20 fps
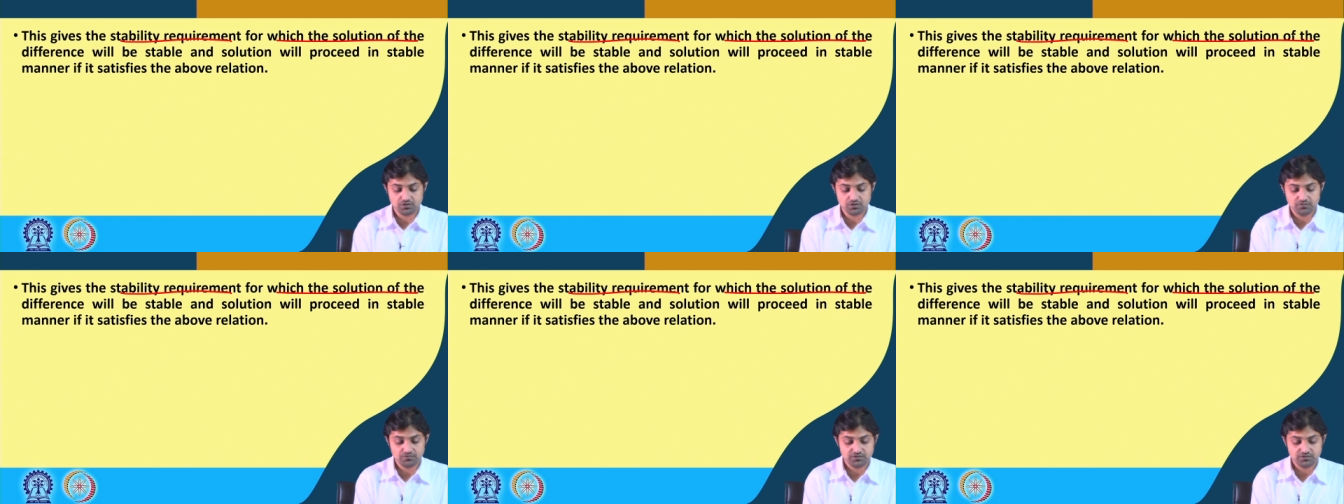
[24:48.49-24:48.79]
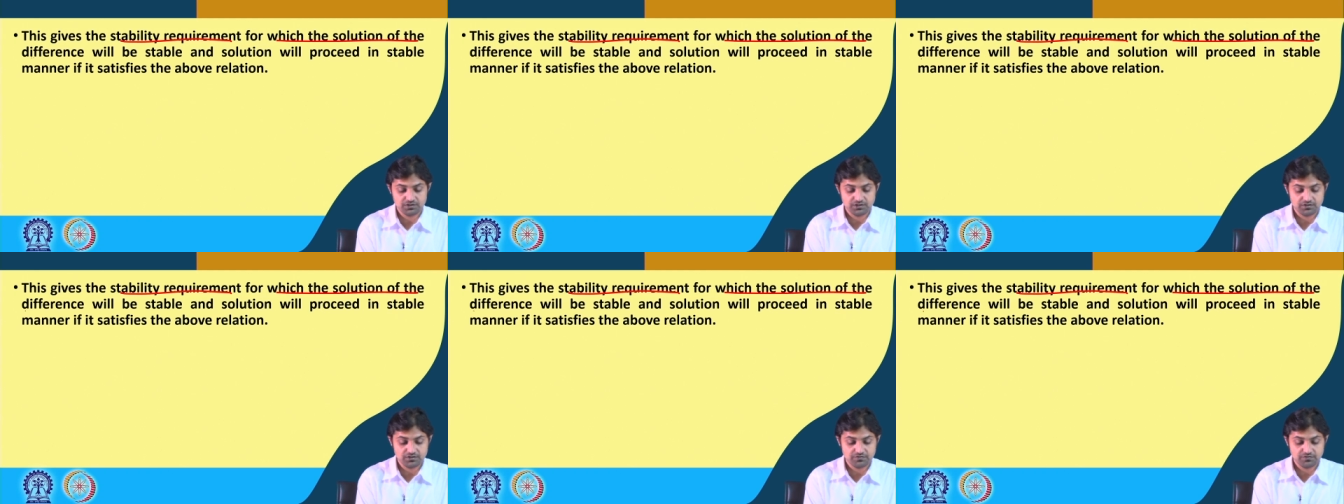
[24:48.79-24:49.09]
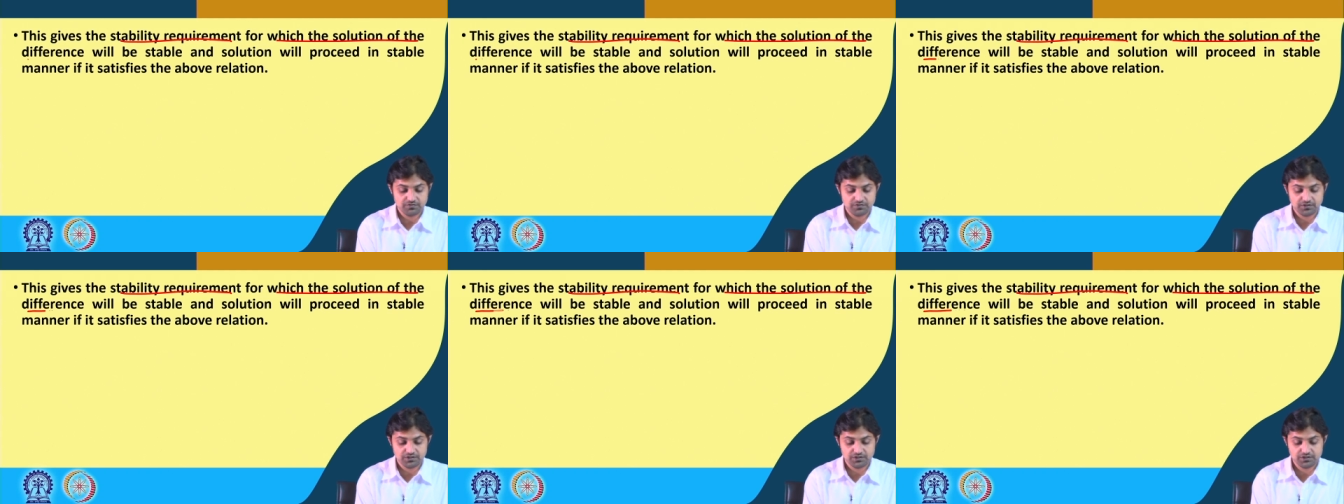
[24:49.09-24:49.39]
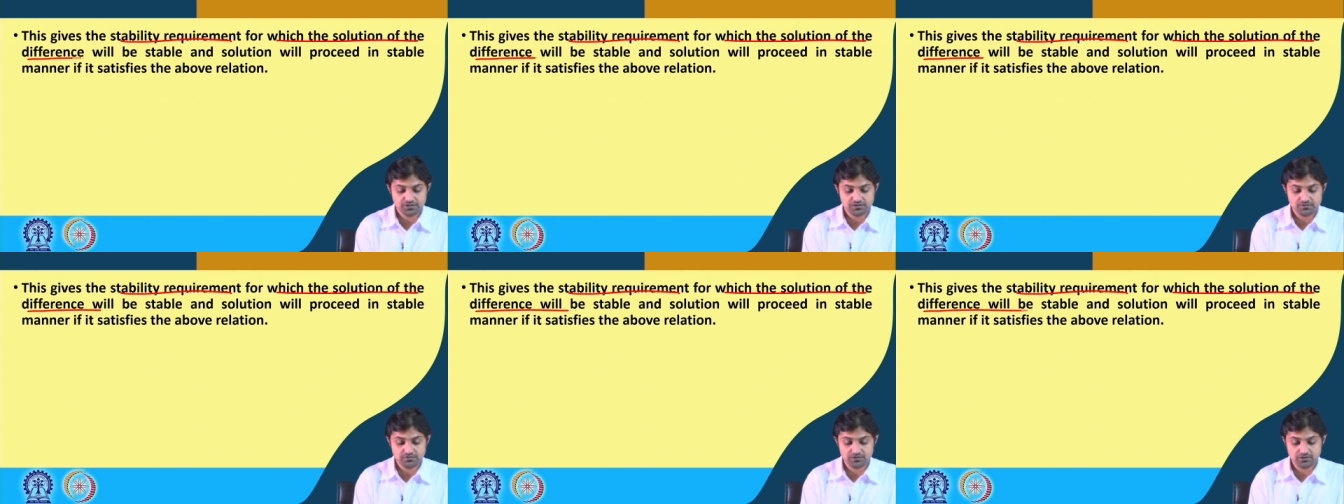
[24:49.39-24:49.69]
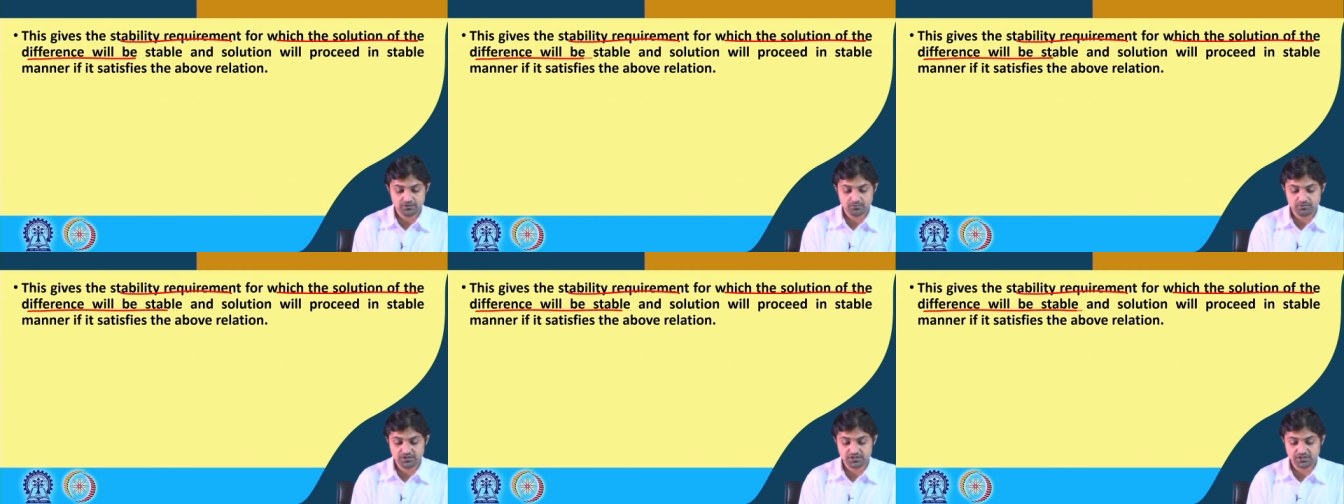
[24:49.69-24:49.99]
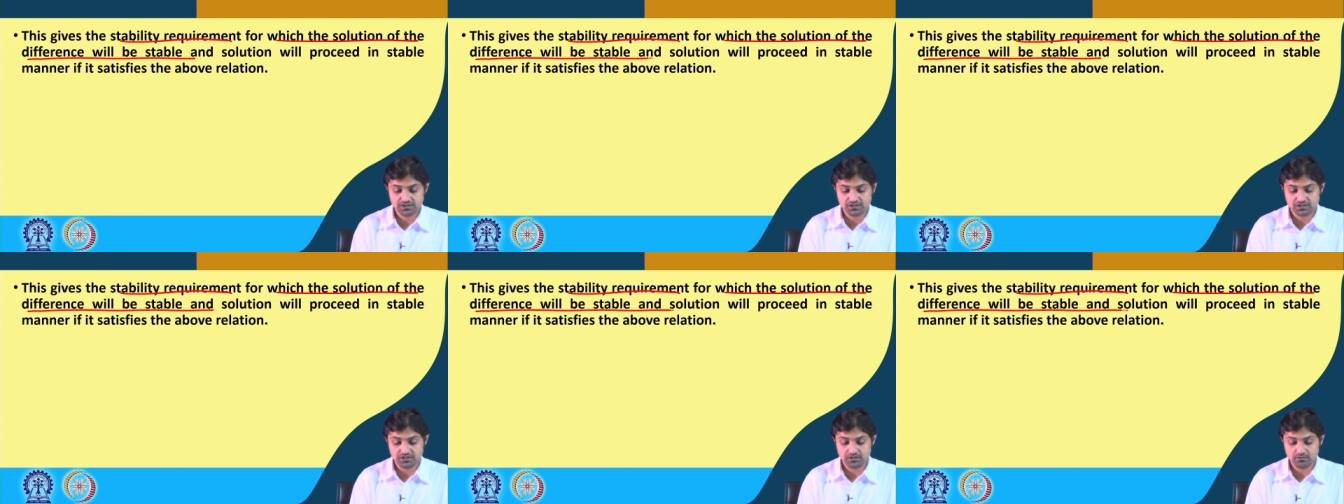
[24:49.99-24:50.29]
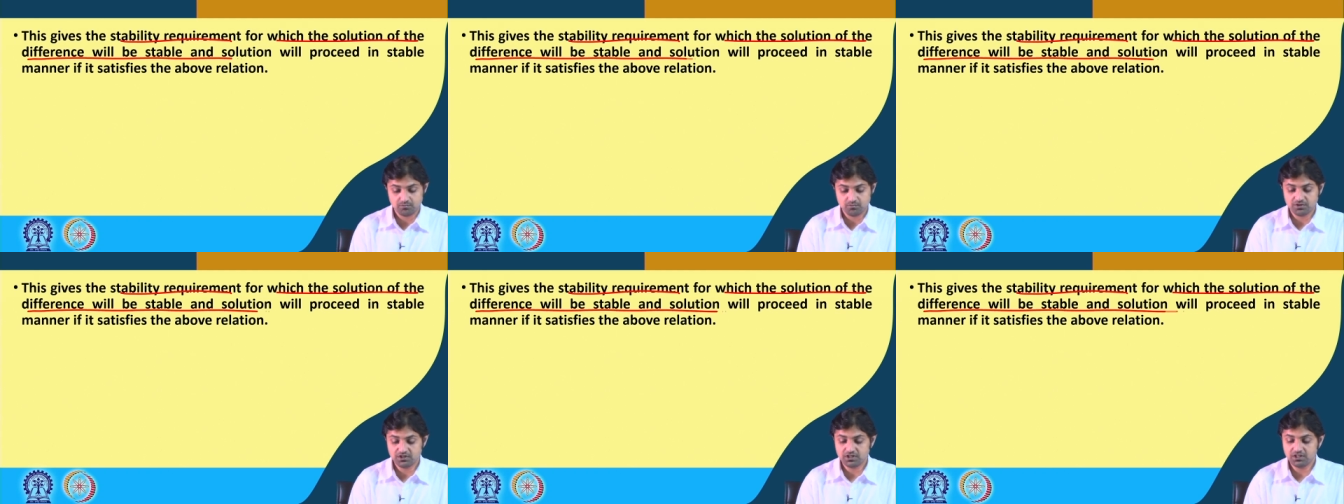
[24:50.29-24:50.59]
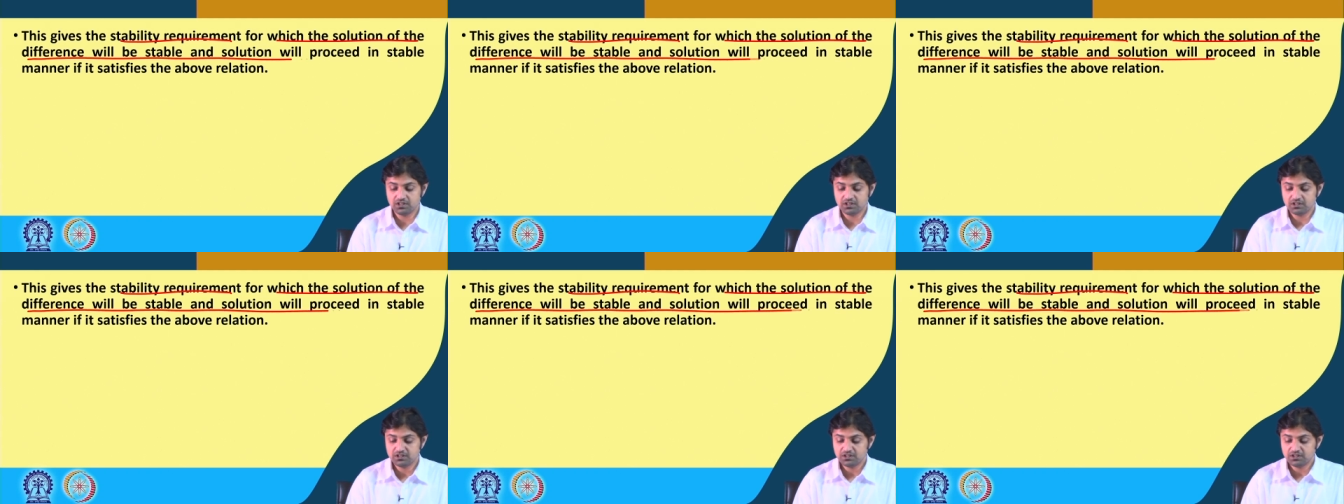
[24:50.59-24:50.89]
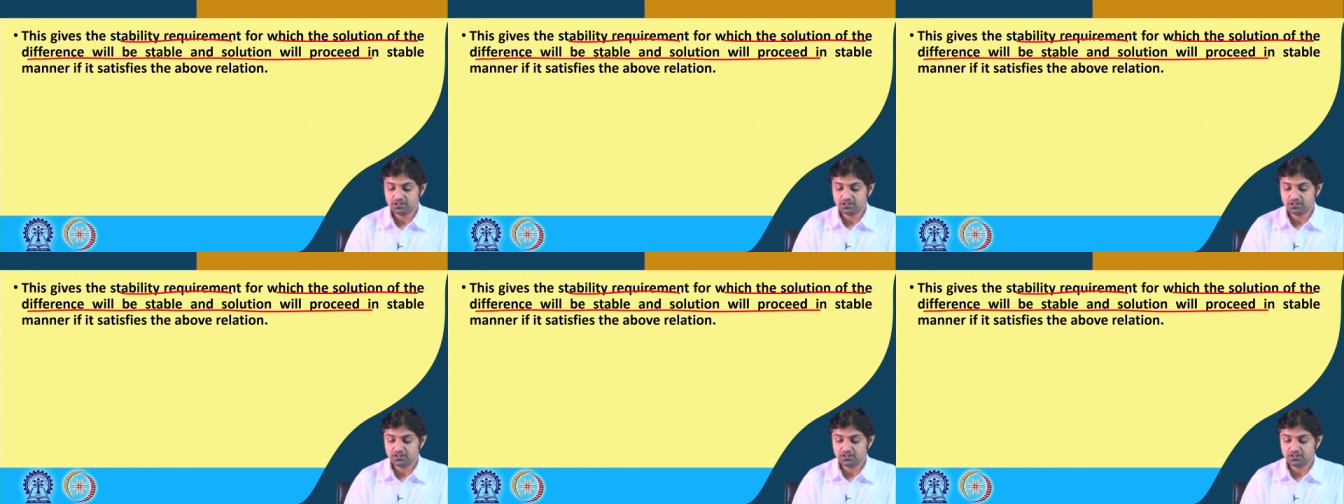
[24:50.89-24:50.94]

of the difference will be stable